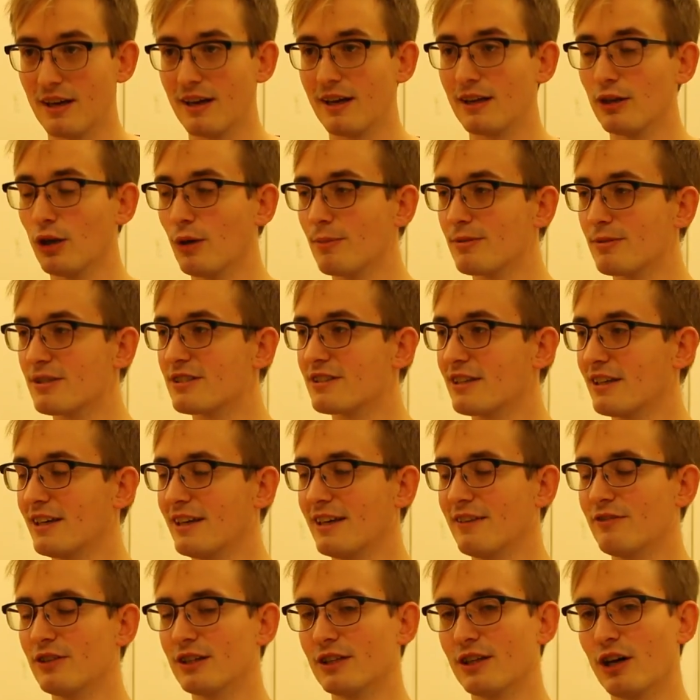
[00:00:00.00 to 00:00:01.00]
And obviously,
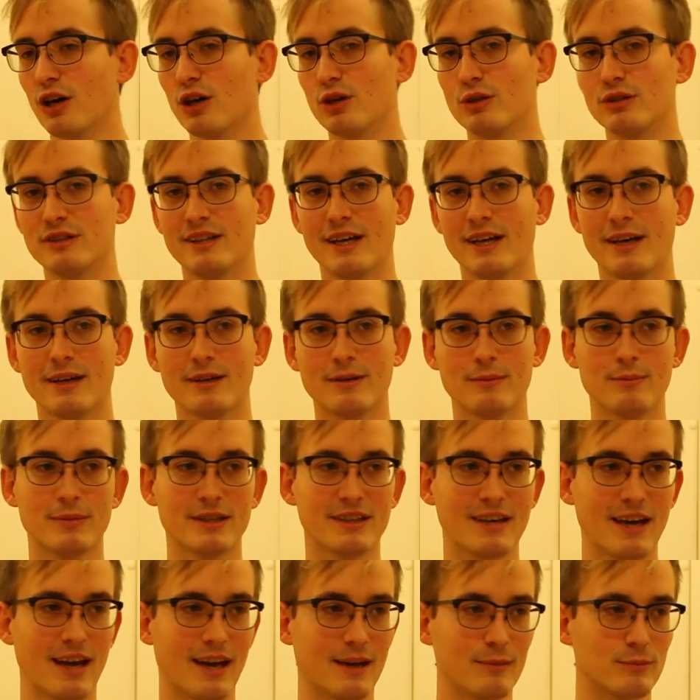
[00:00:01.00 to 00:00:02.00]
even though they
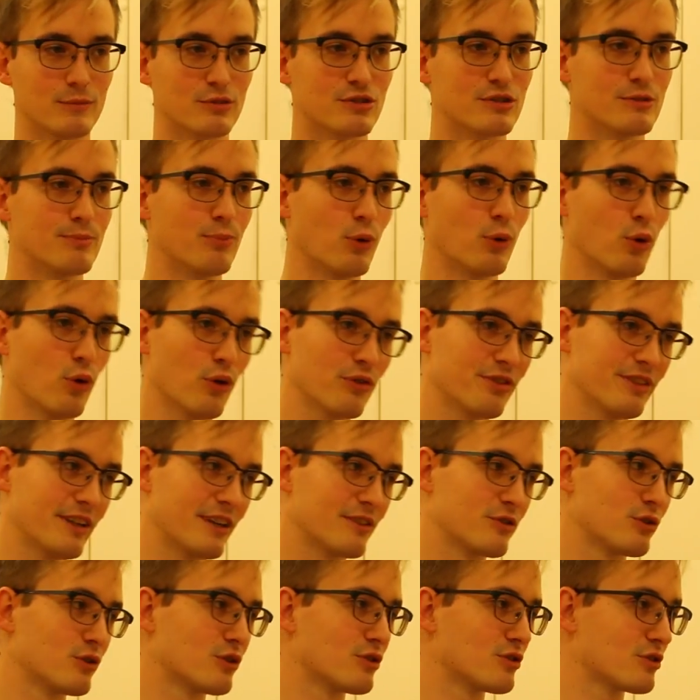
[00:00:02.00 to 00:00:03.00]
became
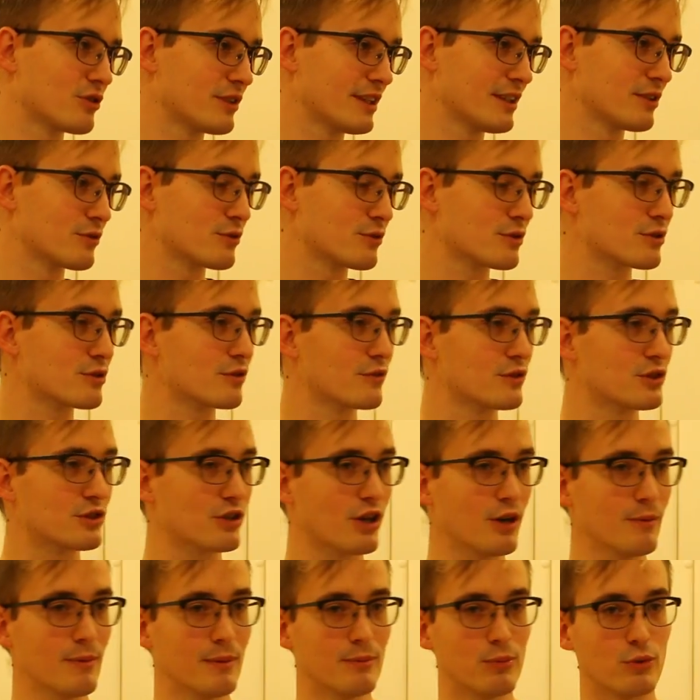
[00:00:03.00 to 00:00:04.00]
subordinate to the interests of the
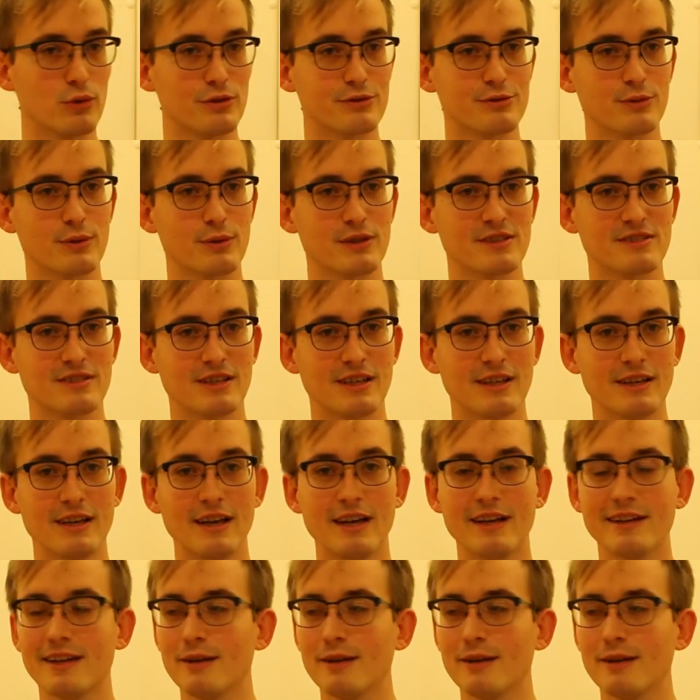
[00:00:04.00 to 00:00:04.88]
German bourgeoisie,